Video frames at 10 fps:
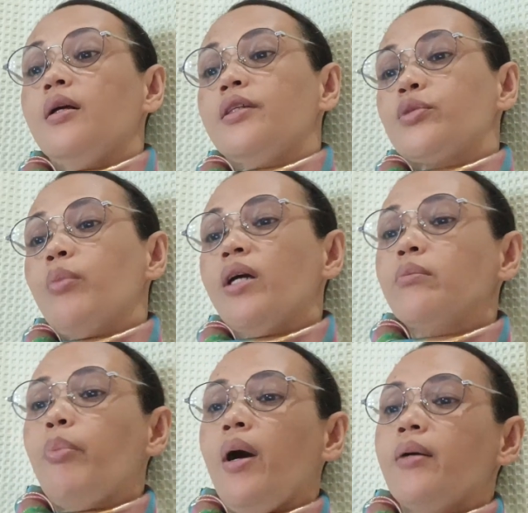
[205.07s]
Smart
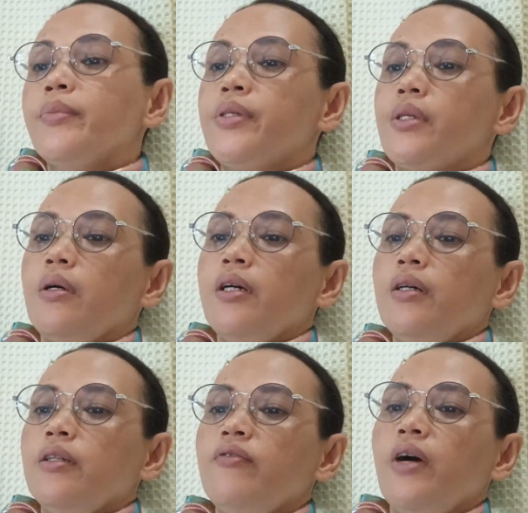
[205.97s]
pumps
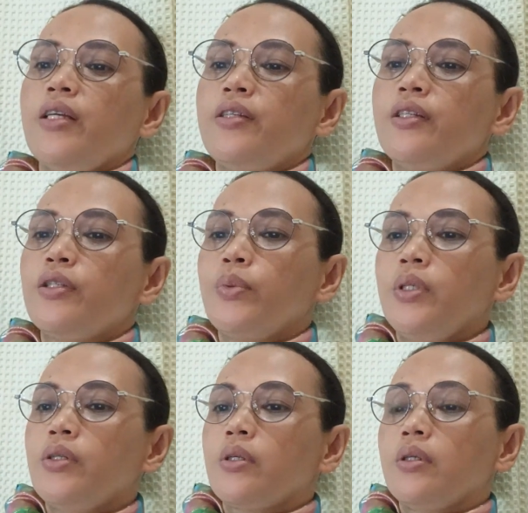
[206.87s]
are devices
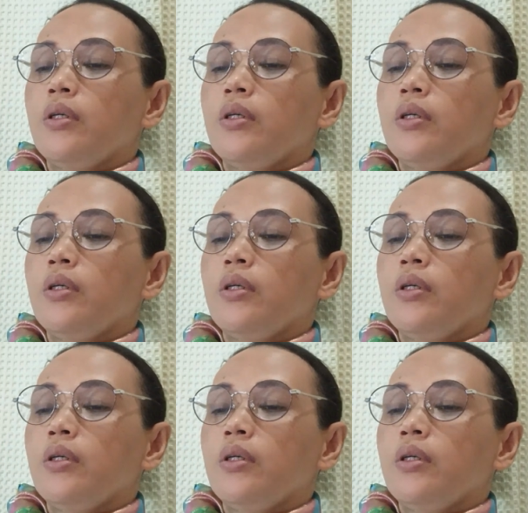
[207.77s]
which